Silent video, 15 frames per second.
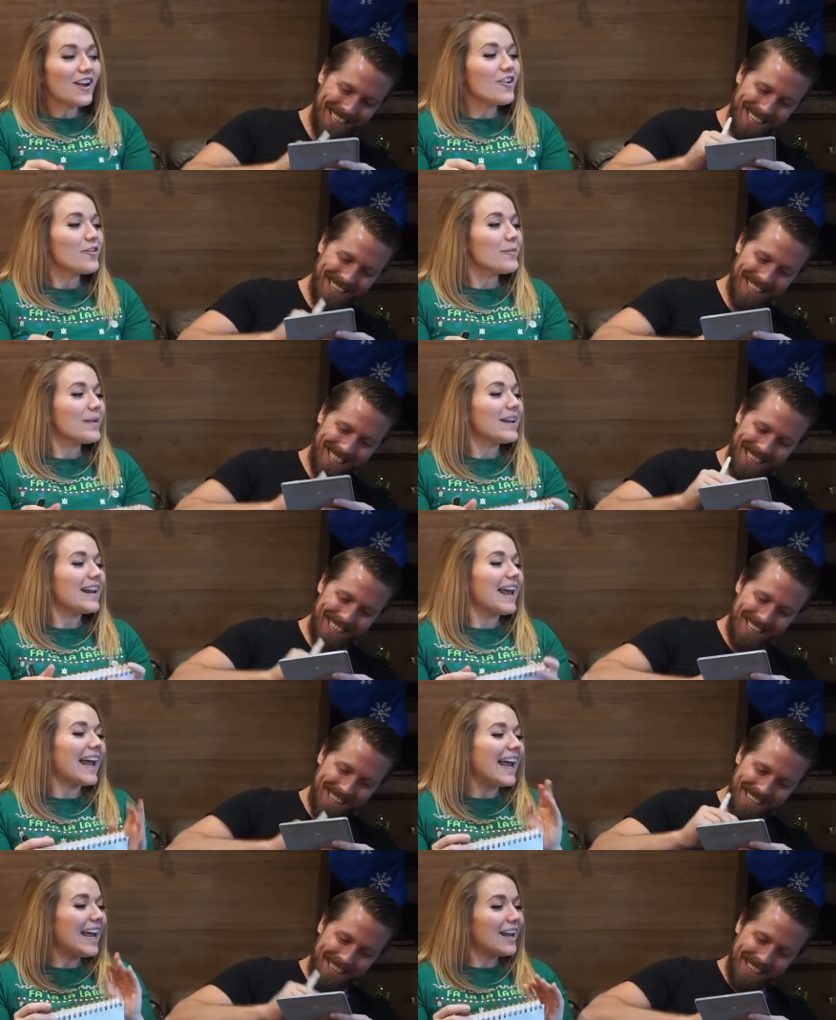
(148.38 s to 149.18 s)
Speaker 1: there have been a
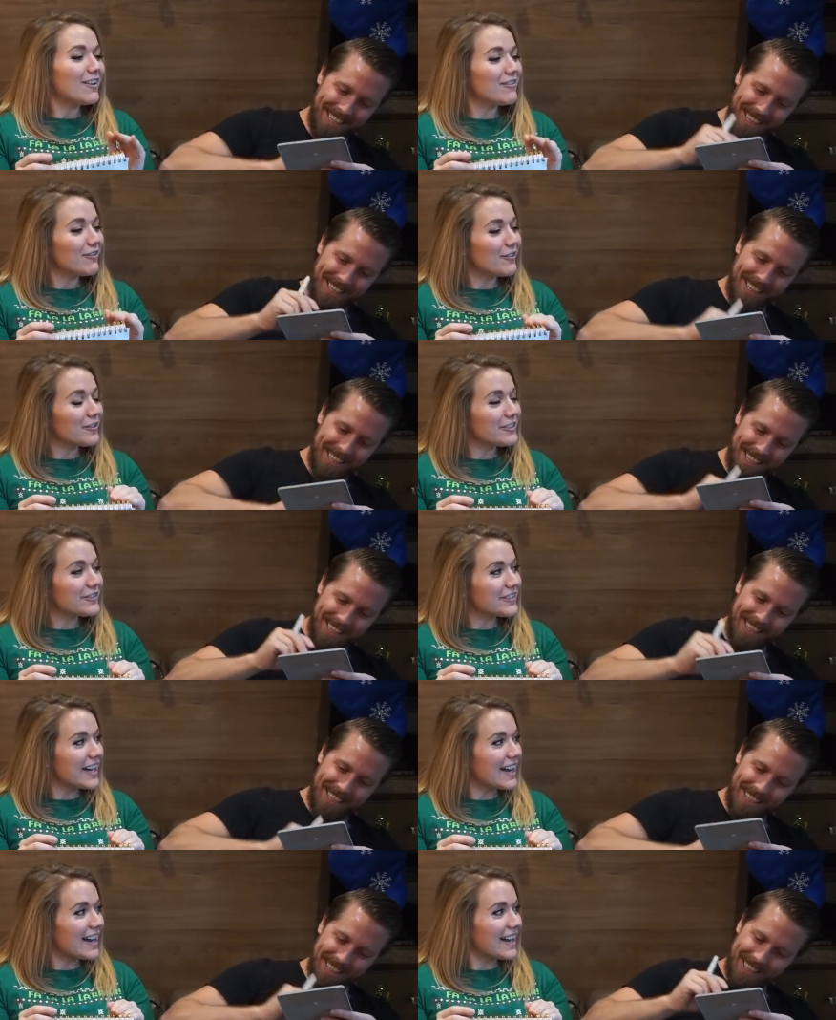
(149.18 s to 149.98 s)
handful of
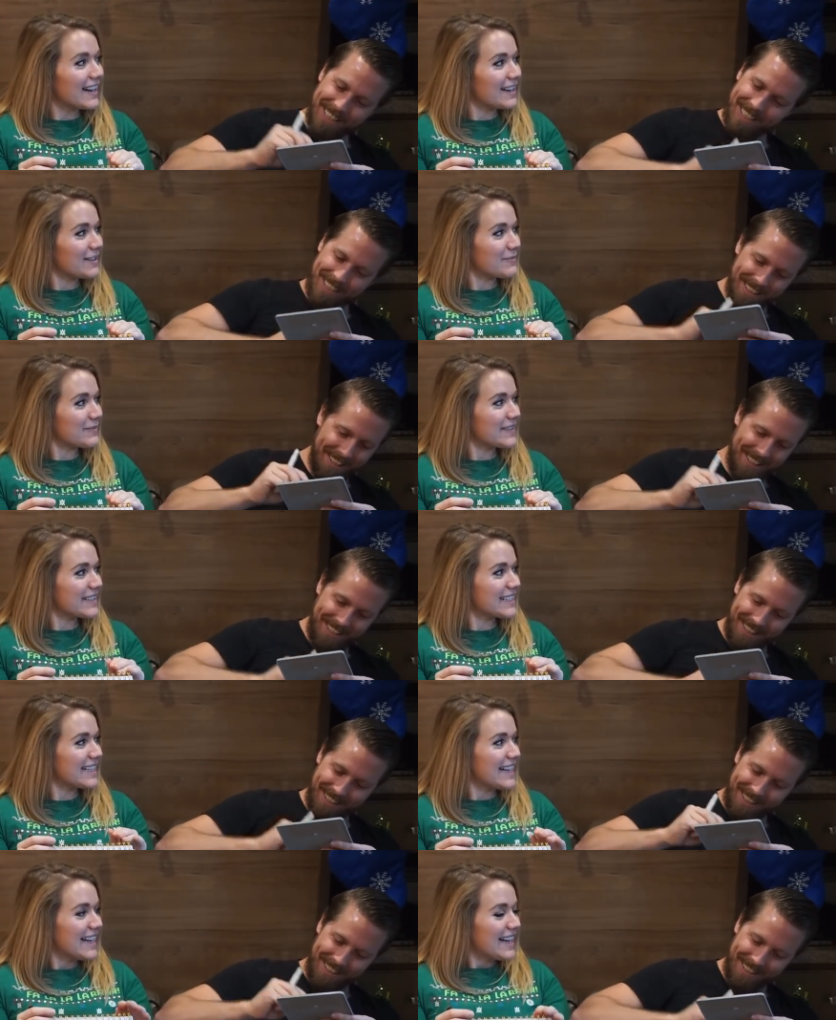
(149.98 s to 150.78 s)

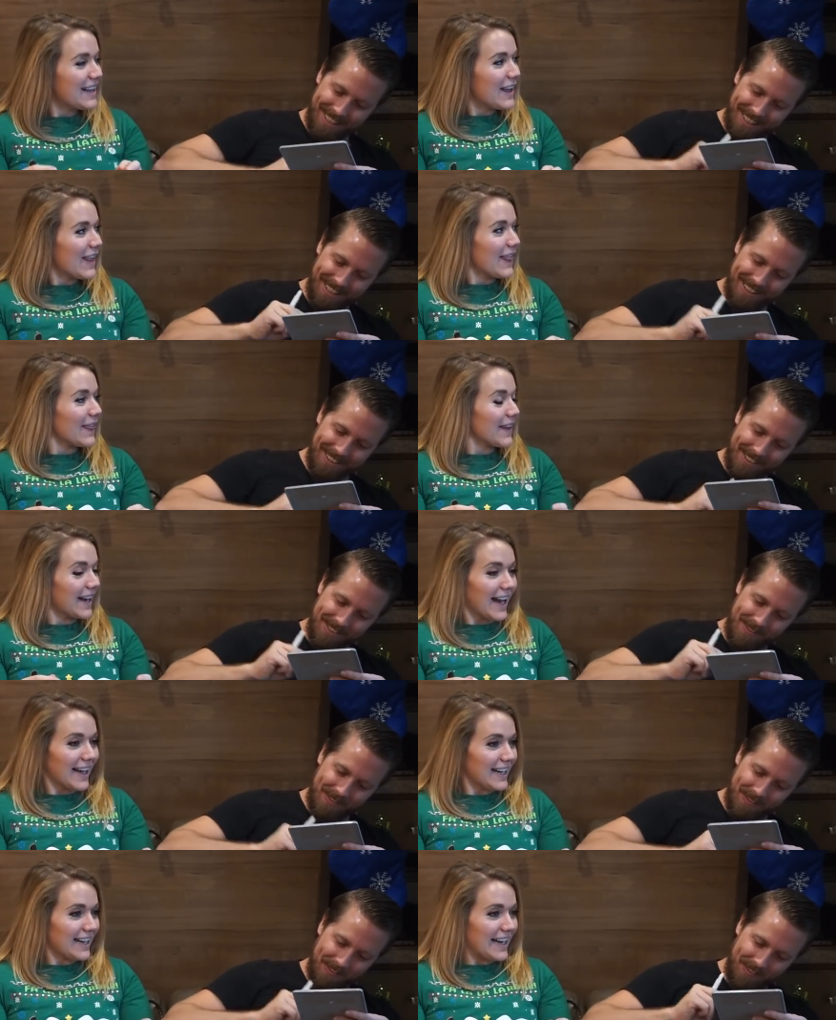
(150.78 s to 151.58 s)
times that
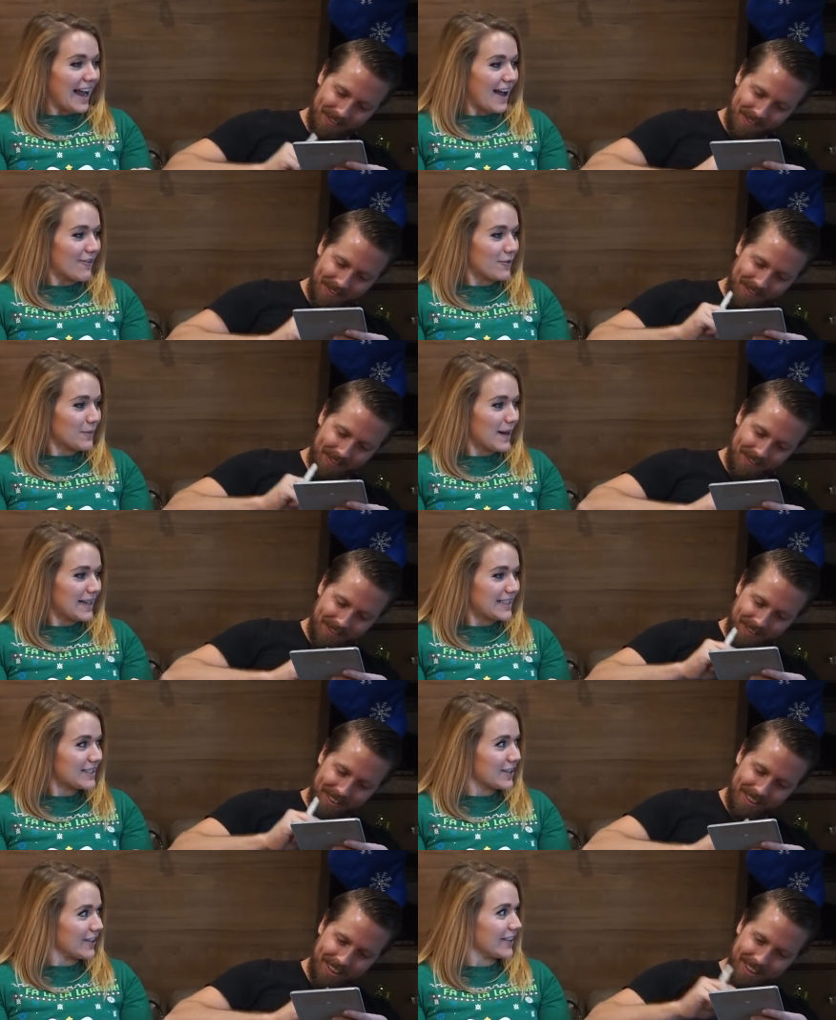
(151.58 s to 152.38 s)
I didn't have a
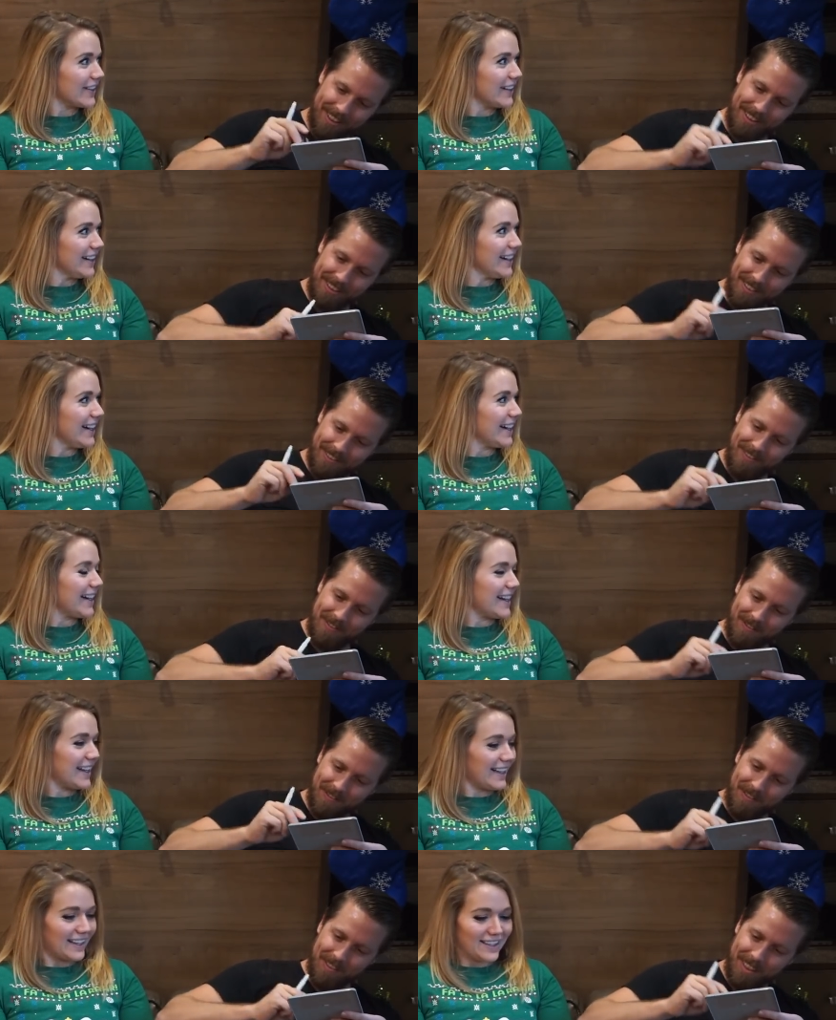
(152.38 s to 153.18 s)
razor, and
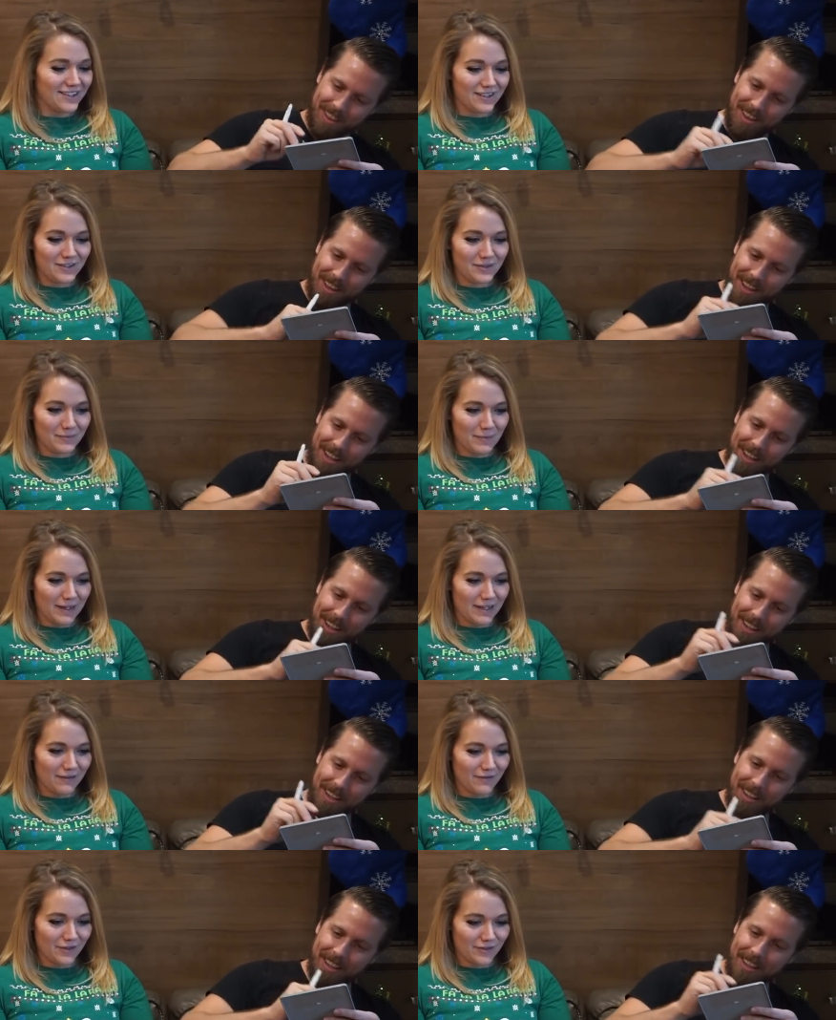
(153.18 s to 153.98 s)
I you might
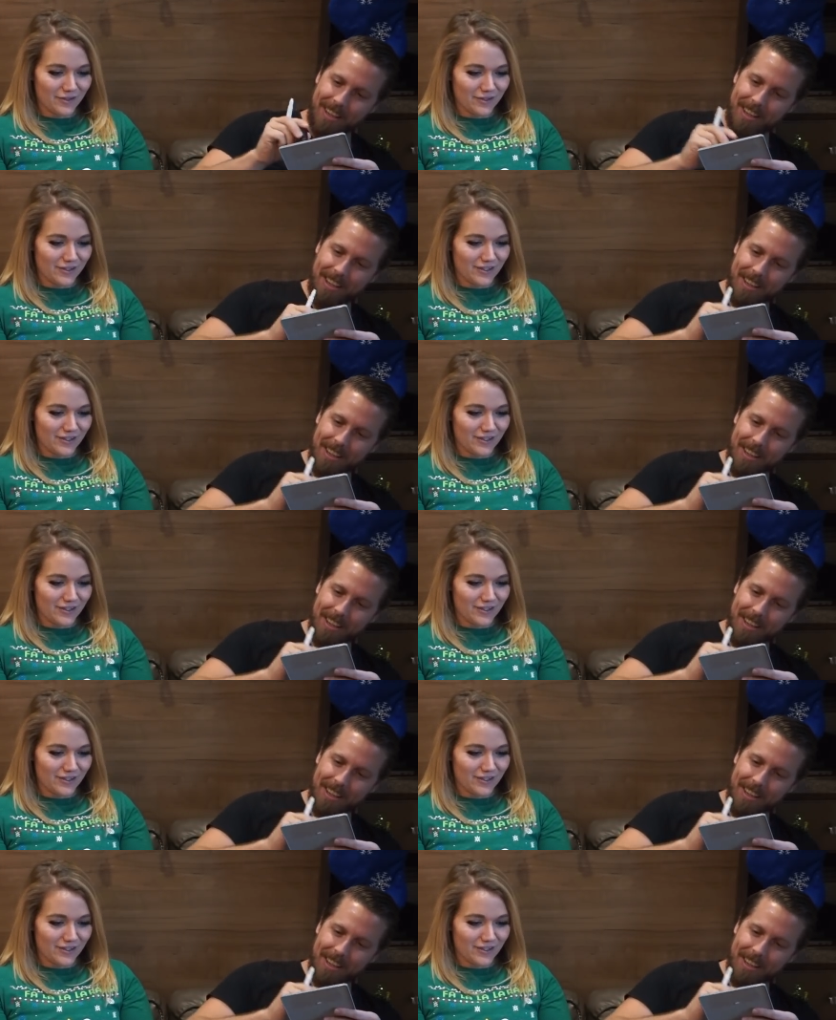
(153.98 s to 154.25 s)
have used